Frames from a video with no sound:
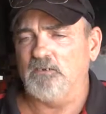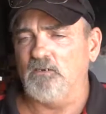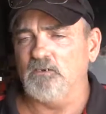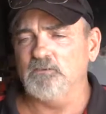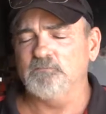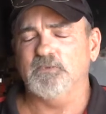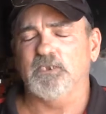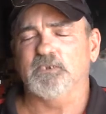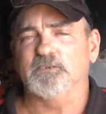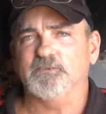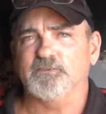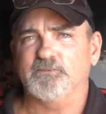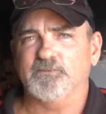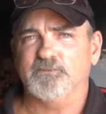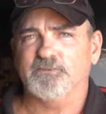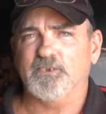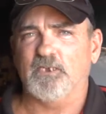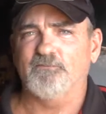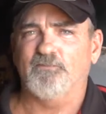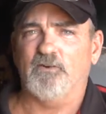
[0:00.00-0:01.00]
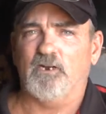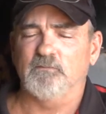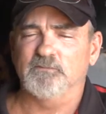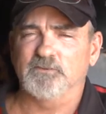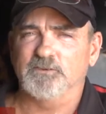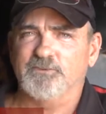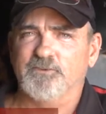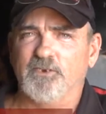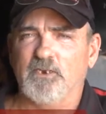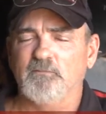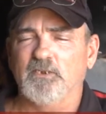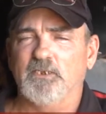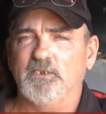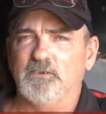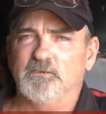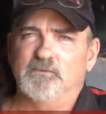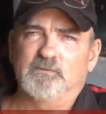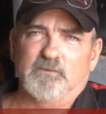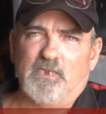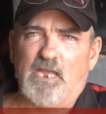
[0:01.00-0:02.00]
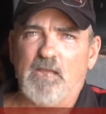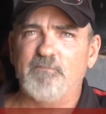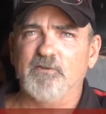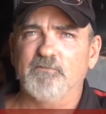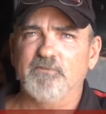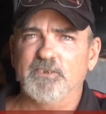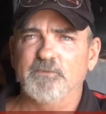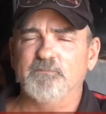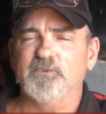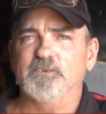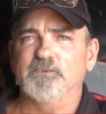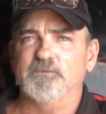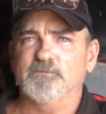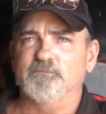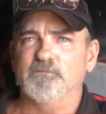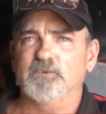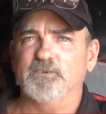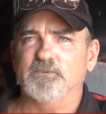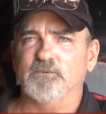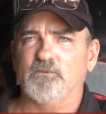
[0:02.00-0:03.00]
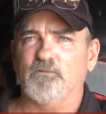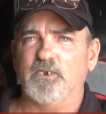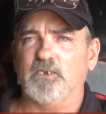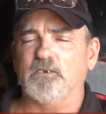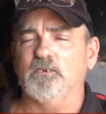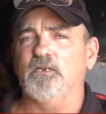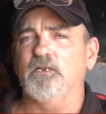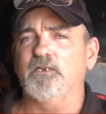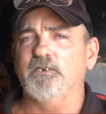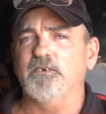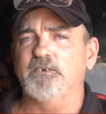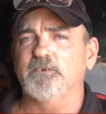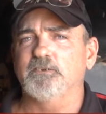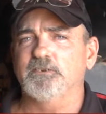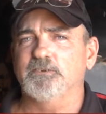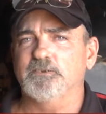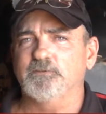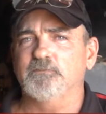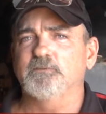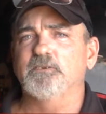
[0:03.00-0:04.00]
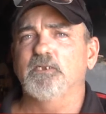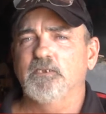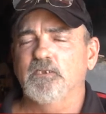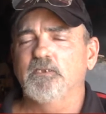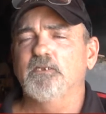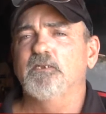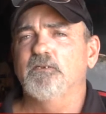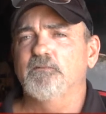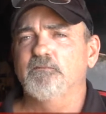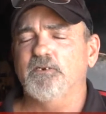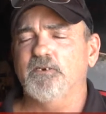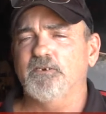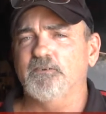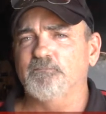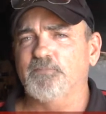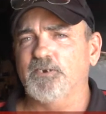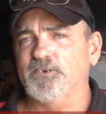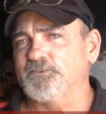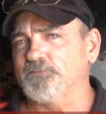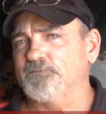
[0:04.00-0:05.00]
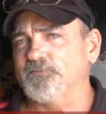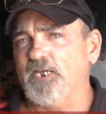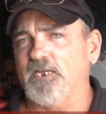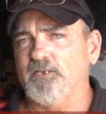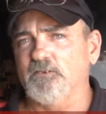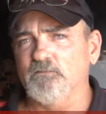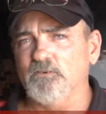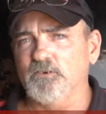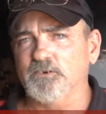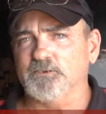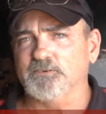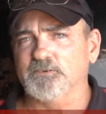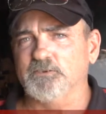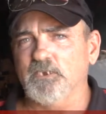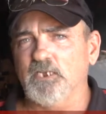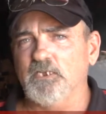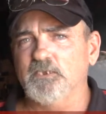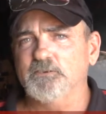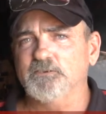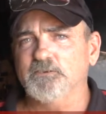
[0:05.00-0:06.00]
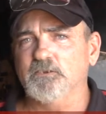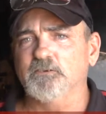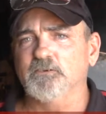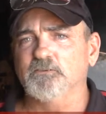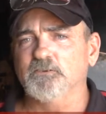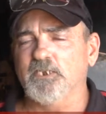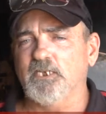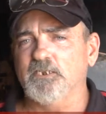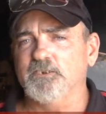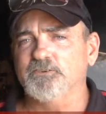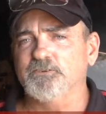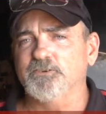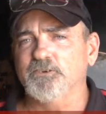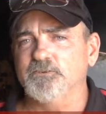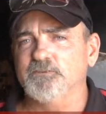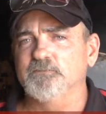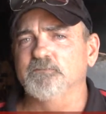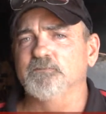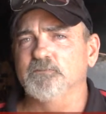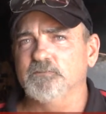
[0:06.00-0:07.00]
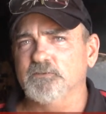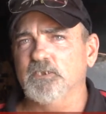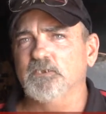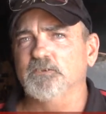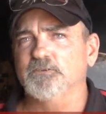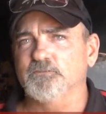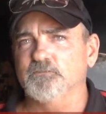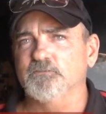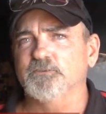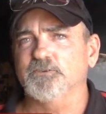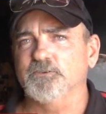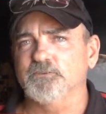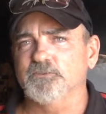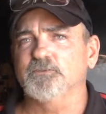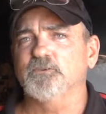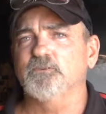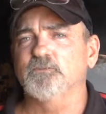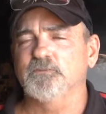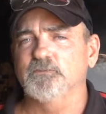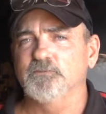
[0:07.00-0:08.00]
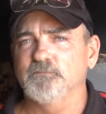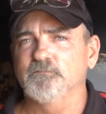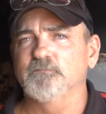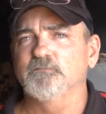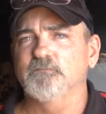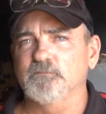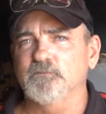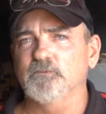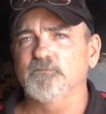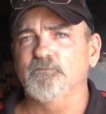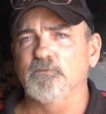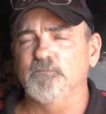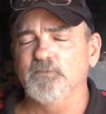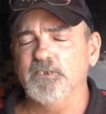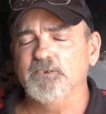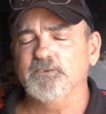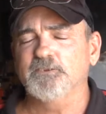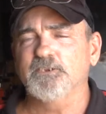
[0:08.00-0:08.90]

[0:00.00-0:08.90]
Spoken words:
long, but so far I'm extremely happy with him. He's a quick learner and he's very impressive how he works. You know, he's got a good attitude, which is good for me